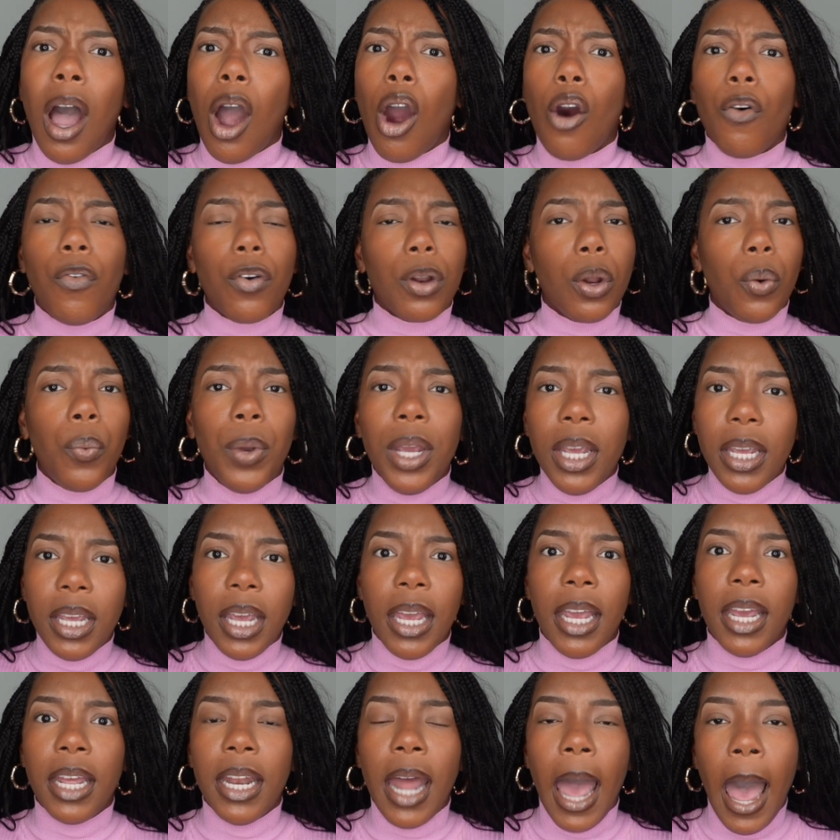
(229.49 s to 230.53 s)
Over the
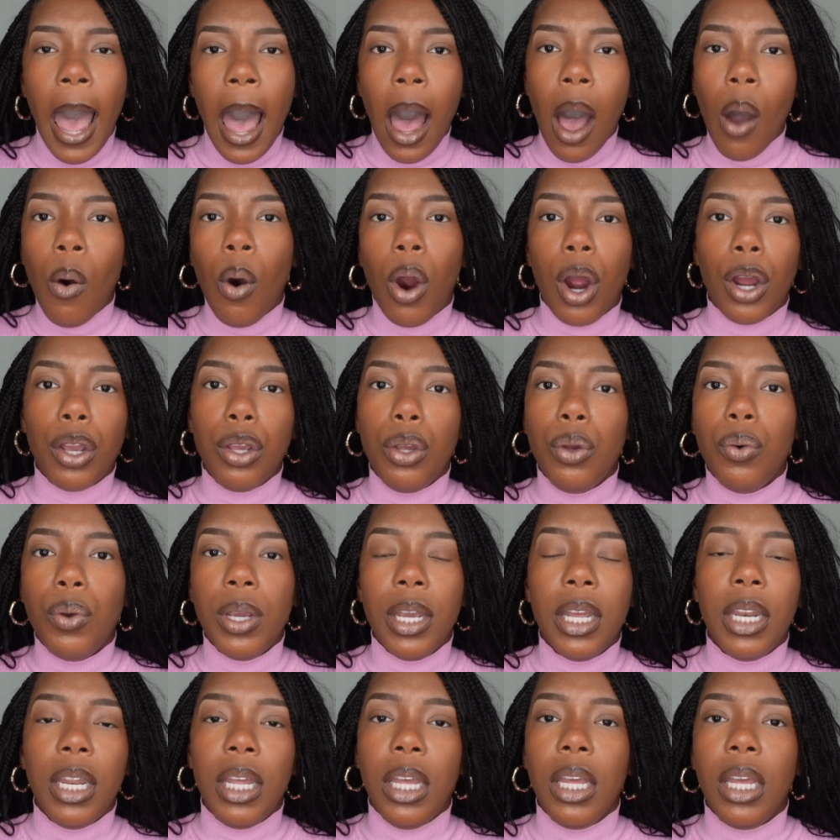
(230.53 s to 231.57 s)
weekend, how are you
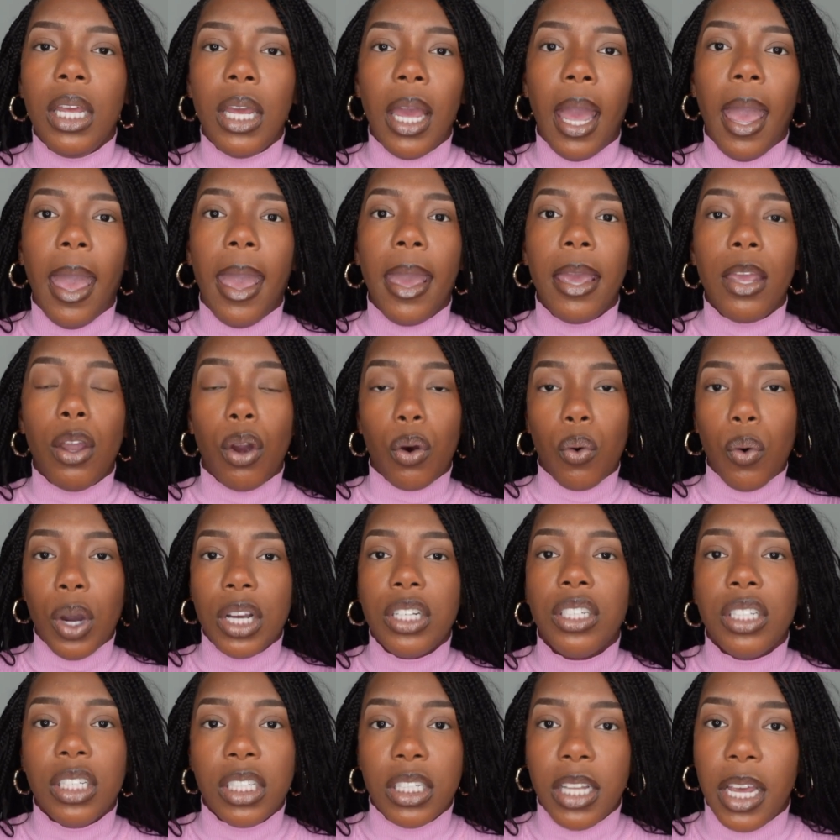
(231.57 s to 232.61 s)
getting your
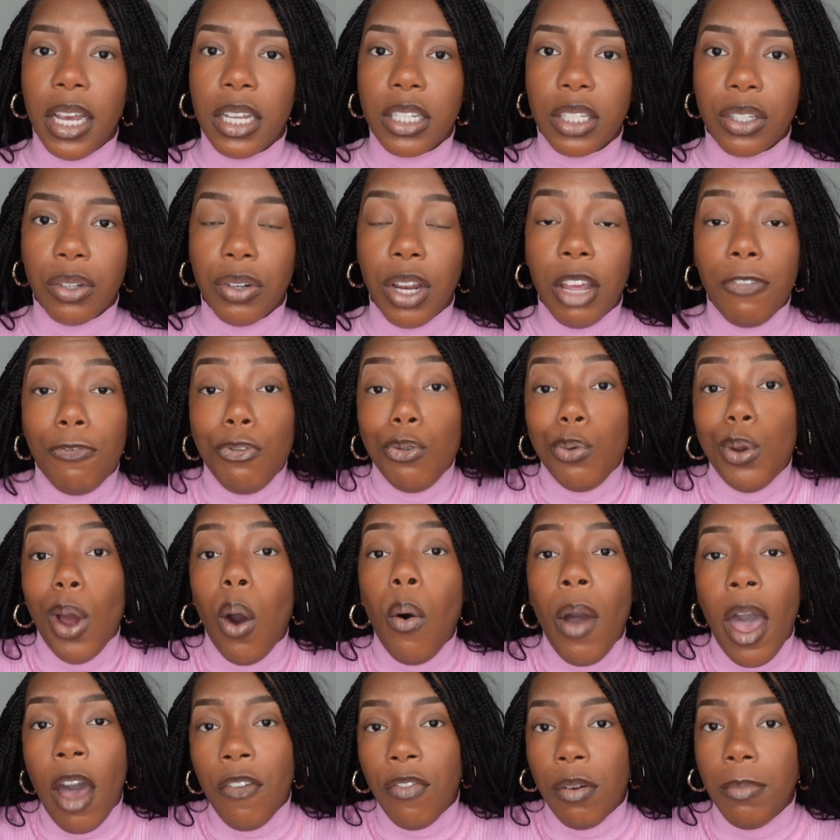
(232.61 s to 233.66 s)
questions answered if you
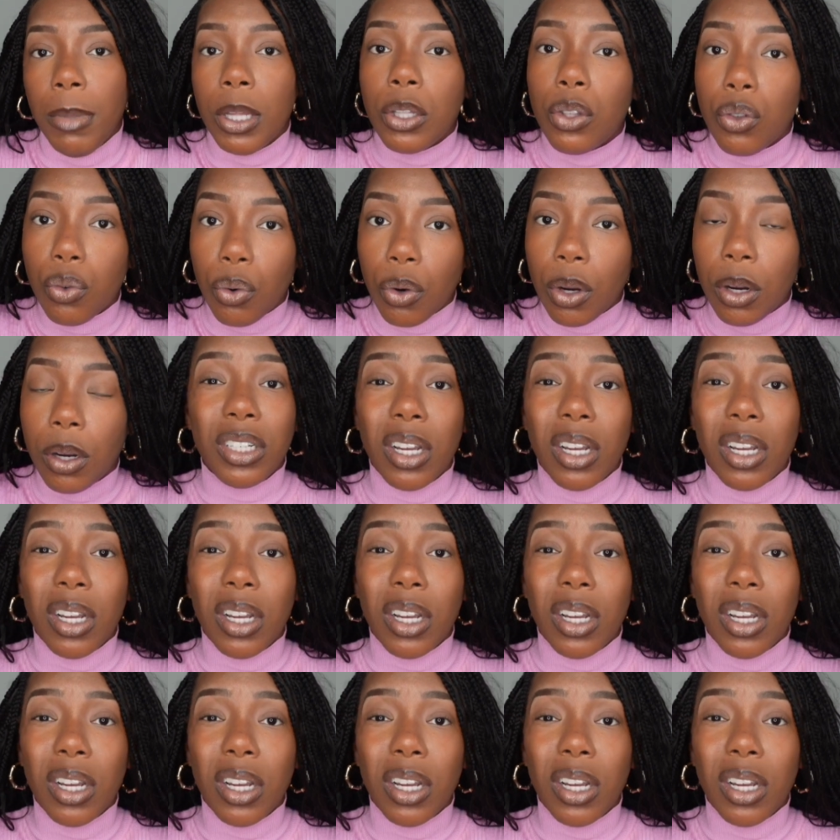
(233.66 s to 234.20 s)
don't have a mentor?